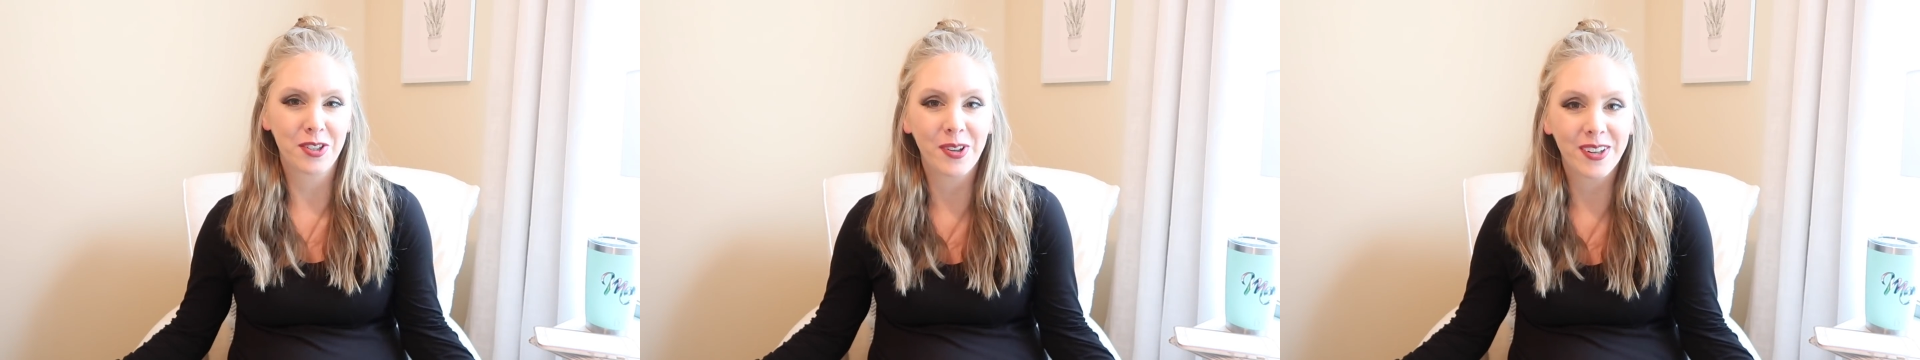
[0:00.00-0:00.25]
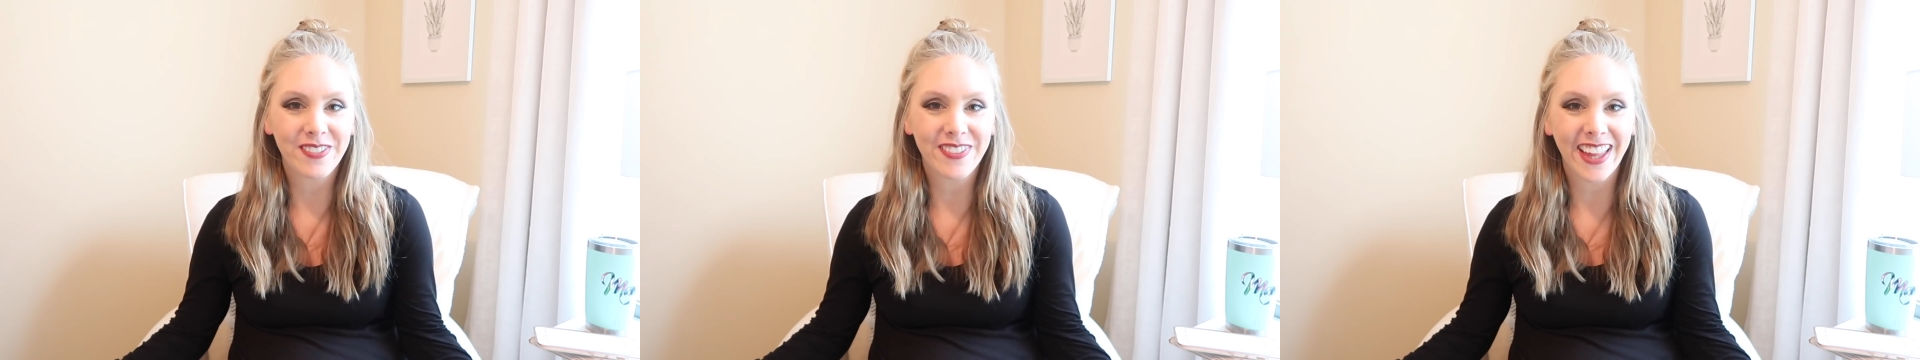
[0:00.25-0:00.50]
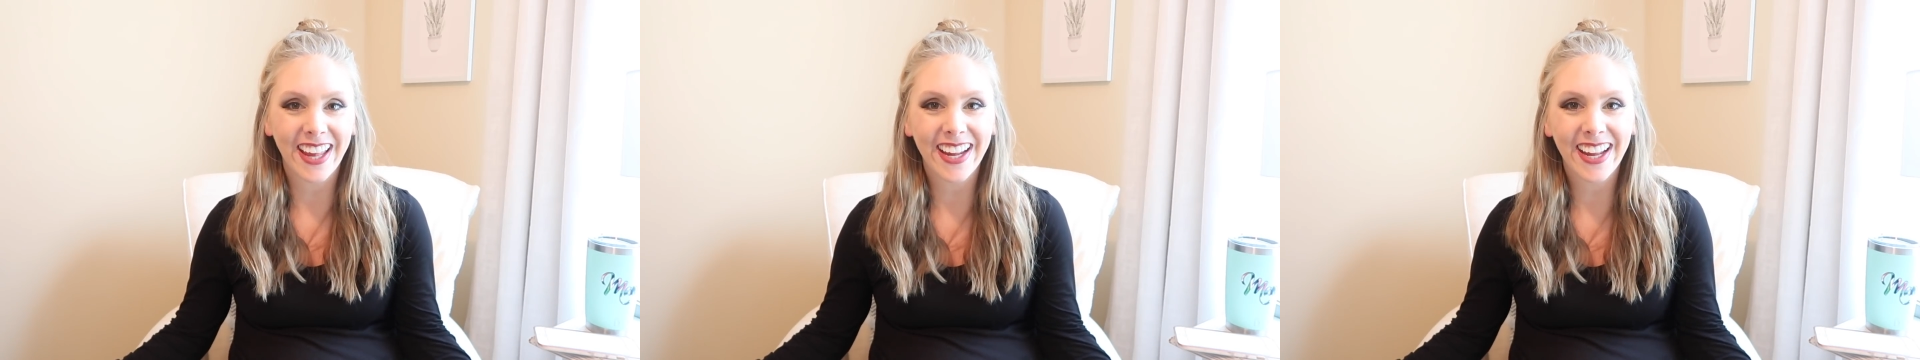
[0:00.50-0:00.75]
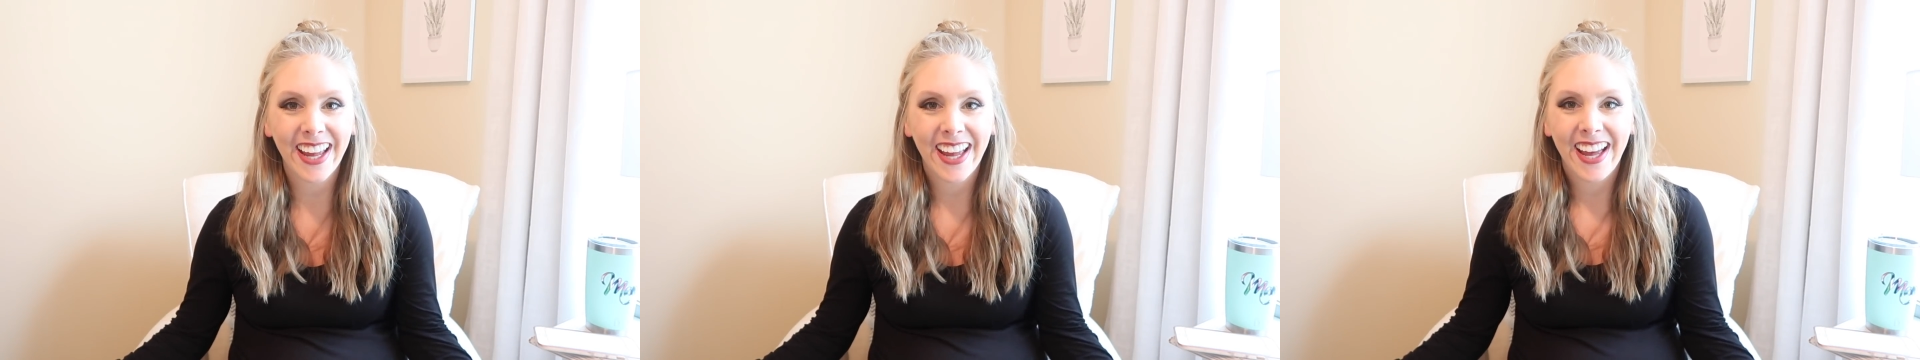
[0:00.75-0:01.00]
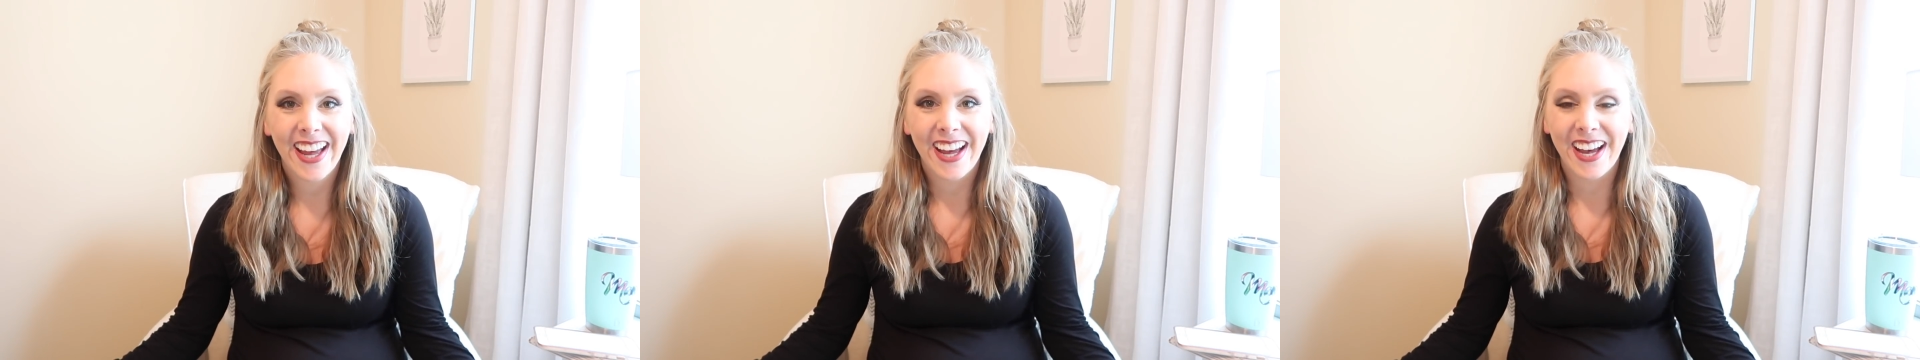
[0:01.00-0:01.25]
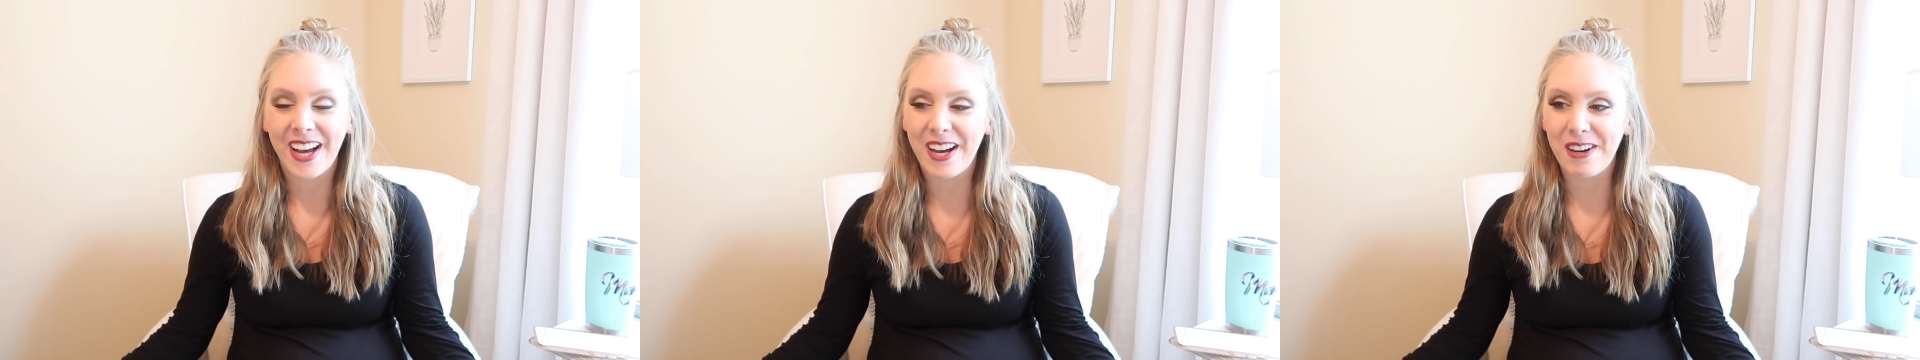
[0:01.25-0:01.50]
sort of thing
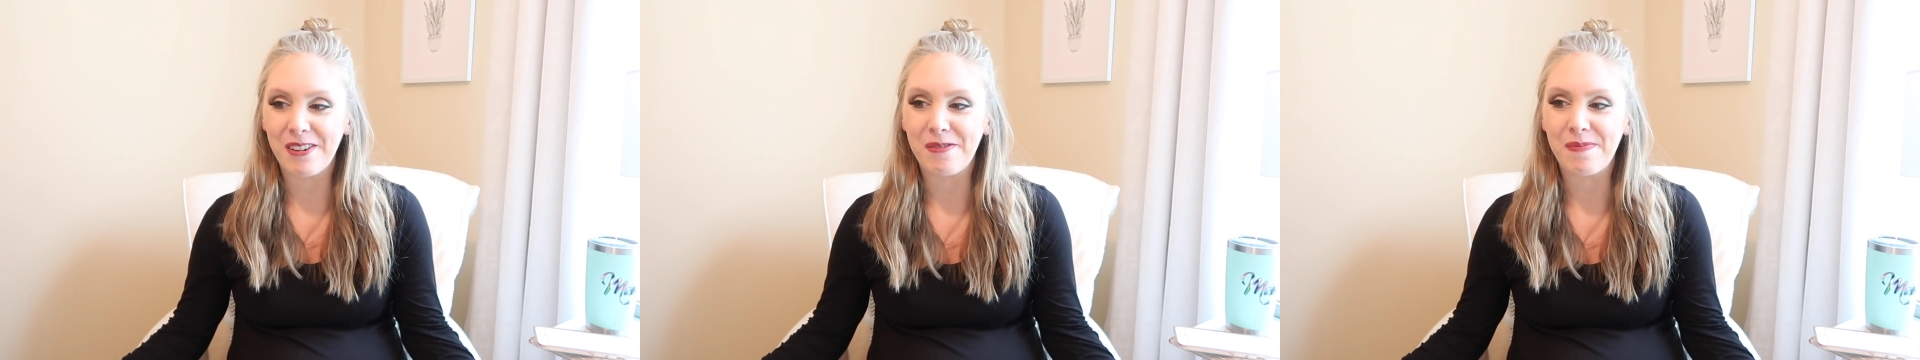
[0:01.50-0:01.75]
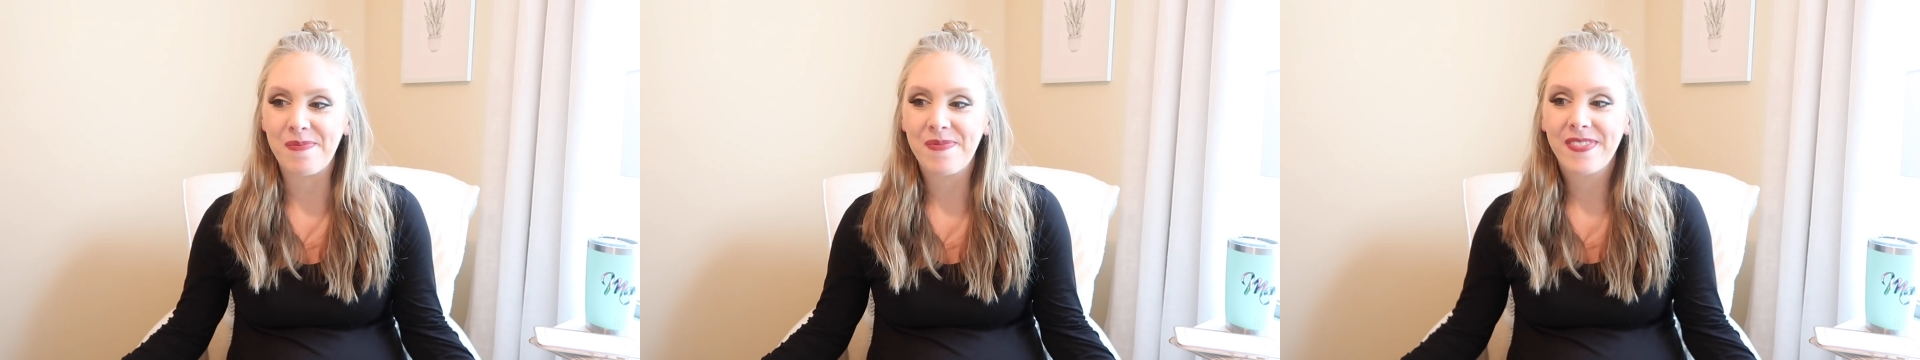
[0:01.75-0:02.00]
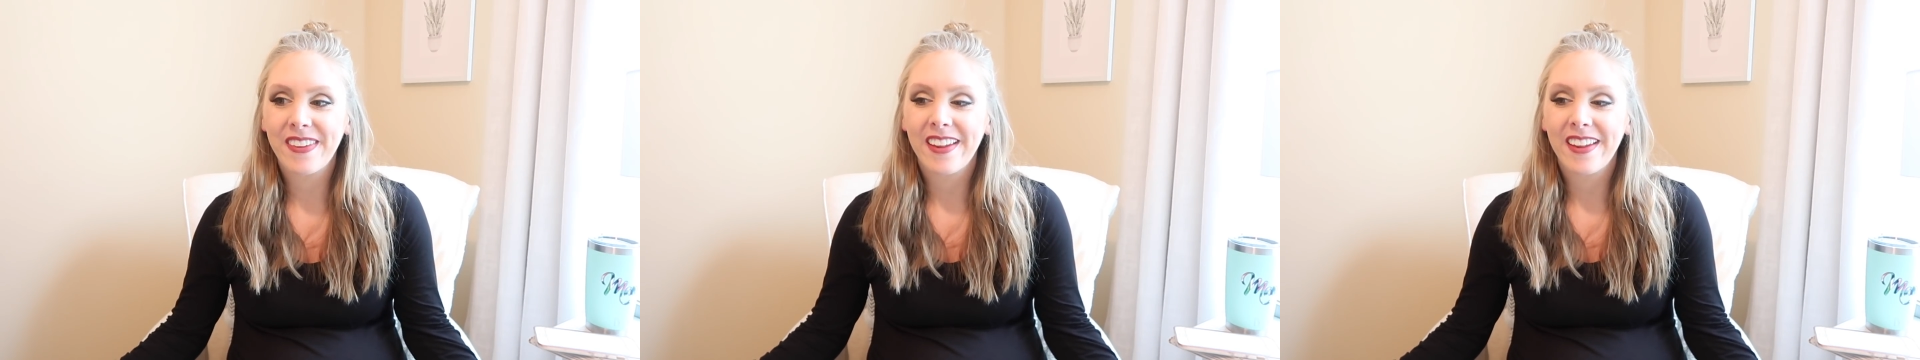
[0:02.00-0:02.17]
um,